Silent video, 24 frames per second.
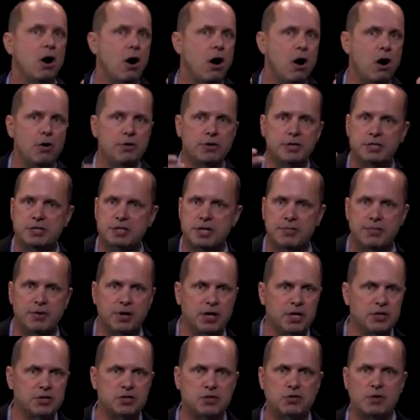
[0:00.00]
all these
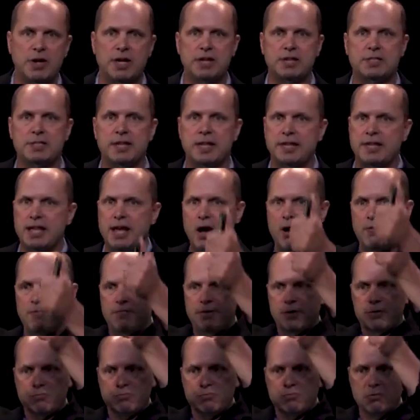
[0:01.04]
different constraints, and they all
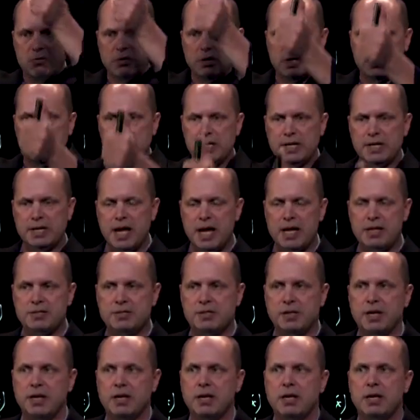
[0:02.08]
fit really
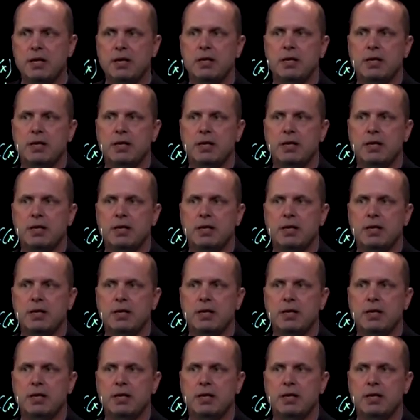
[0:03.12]
nicely